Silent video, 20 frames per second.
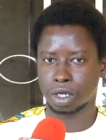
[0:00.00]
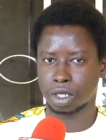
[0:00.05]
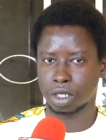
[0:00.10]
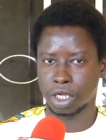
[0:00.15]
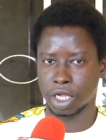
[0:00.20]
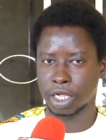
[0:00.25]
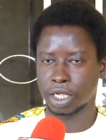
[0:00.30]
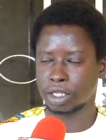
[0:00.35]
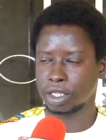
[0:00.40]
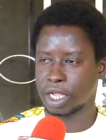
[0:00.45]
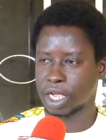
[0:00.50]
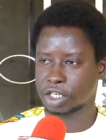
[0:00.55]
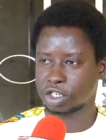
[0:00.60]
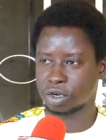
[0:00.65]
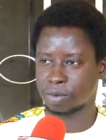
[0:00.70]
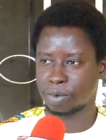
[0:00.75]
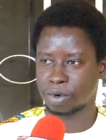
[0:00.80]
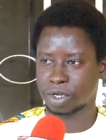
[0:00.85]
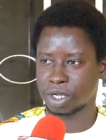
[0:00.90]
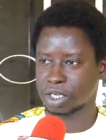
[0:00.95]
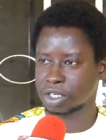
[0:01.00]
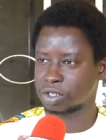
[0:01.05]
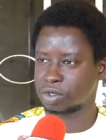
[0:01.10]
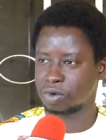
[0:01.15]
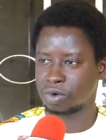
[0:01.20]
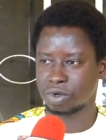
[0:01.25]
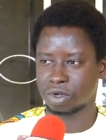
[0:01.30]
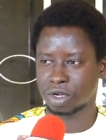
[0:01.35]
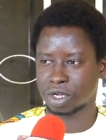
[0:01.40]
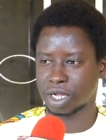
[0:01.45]
their supporters
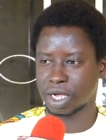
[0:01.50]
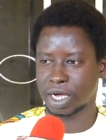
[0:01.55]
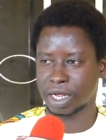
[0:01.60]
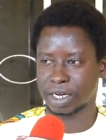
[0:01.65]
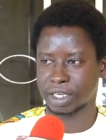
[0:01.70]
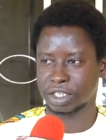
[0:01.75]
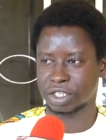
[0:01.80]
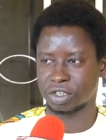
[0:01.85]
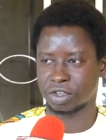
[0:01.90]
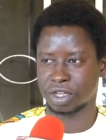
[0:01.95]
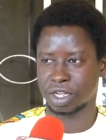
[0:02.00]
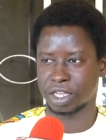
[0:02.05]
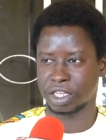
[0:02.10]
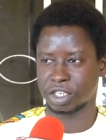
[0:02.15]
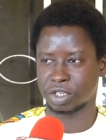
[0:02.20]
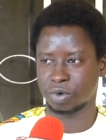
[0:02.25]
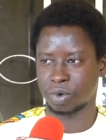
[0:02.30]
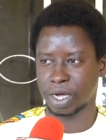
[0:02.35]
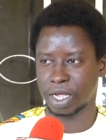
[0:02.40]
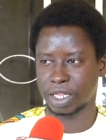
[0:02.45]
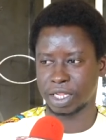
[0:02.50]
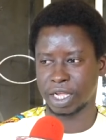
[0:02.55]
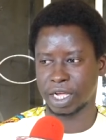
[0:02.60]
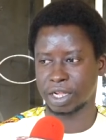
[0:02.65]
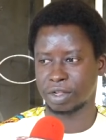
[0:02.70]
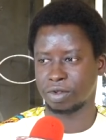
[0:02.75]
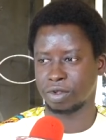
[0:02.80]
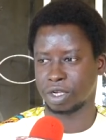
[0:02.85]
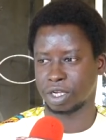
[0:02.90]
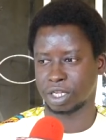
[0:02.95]
do not harass journalists while they are
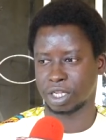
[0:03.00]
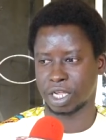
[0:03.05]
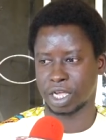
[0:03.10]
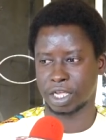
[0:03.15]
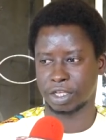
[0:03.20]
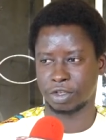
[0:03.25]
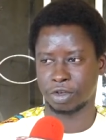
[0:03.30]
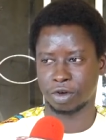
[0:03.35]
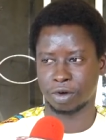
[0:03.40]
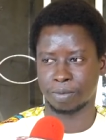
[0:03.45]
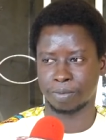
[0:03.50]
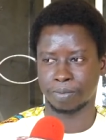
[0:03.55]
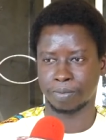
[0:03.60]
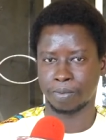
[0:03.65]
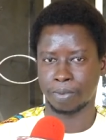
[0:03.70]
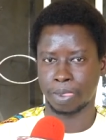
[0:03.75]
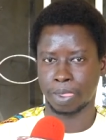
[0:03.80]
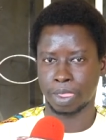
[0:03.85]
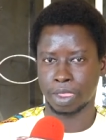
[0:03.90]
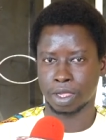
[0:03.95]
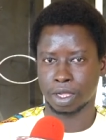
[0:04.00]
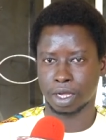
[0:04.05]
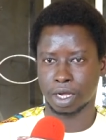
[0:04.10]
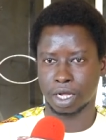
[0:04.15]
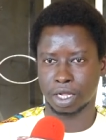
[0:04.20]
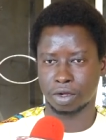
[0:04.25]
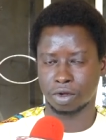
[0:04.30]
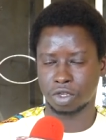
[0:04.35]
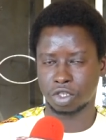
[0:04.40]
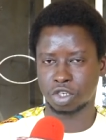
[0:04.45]
doing their job.
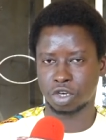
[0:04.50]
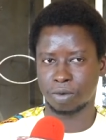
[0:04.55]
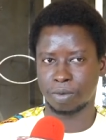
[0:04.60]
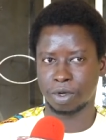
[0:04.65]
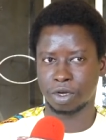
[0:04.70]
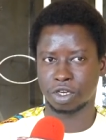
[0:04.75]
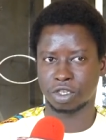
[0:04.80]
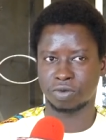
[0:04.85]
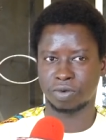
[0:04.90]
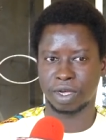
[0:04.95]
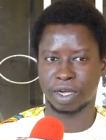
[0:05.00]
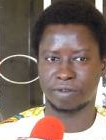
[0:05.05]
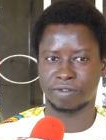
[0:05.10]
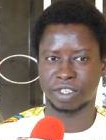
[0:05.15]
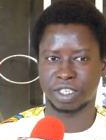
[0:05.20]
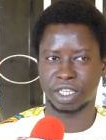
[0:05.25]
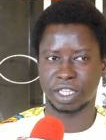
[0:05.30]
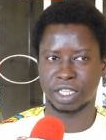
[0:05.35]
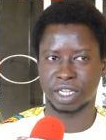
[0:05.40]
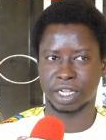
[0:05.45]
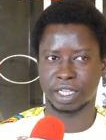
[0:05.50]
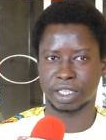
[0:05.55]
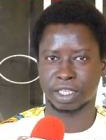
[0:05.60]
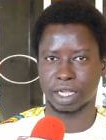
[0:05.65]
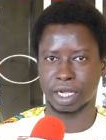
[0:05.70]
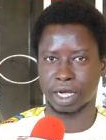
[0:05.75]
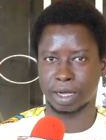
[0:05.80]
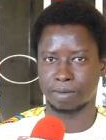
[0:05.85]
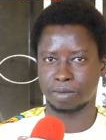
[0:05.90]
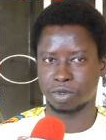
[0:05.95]
And also because we have seen that
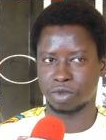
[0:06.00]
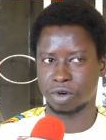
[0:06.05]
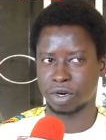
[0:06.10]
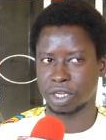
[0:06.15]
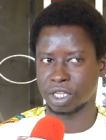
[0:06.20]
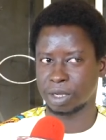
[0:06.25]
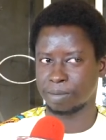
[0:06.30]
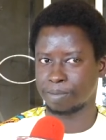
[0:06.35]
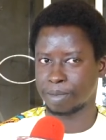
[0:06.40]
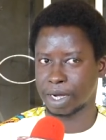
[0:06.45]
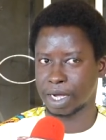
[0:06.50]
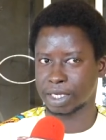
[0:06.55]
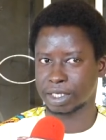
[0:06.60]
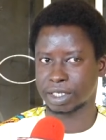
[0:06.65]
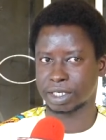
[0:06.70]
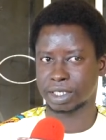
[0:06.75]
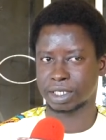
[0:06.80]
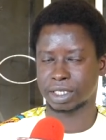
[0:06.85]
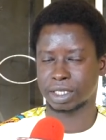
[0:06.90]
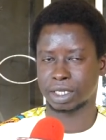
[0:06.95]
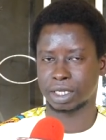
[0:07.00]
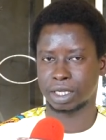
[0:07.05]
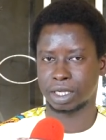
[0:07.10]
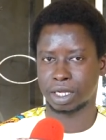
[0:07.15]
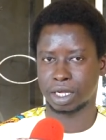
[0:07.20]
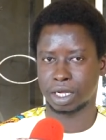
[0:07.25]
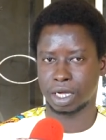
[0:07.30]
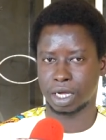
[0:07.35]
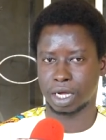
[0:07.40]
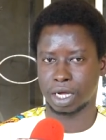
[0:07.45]
during the past
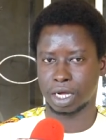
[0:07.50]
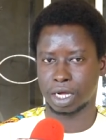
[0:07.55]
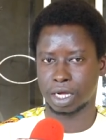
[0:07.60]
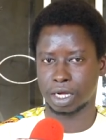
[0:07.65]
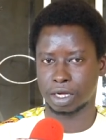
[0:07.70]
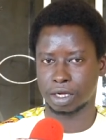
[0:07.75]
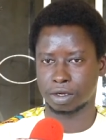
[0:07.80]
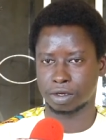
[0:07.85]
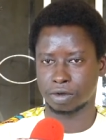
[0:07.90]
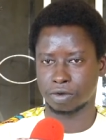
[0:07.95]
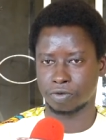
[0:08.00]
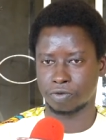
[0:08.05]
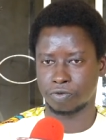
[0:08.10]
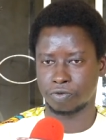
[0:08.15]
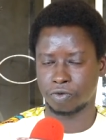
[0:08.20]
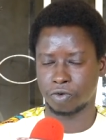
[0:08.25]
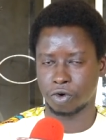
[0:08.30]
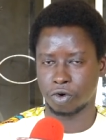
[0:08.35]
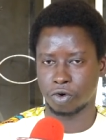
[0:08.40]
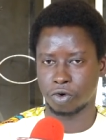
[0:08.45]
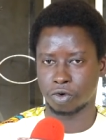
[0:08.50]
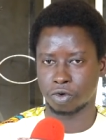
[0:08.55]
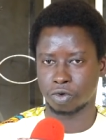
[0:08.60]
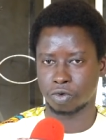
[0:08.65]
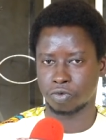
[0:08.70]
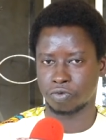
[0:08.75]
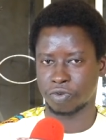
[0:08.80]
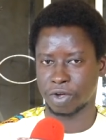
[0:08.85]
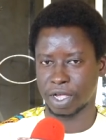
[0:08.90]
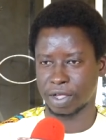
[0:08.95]
4
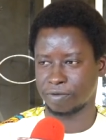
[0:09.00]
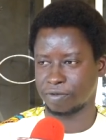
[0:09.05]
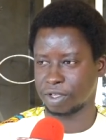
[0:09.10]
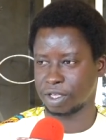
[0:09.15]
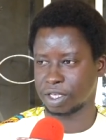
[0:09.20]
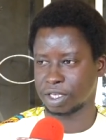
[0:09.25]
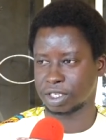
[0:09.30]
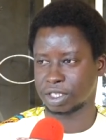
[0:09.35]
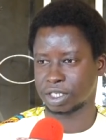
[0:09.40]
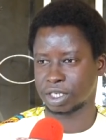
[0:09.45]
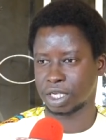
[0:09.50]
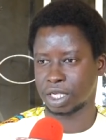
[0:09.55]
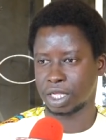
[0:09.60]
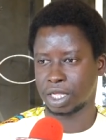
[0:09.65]
to 5 years,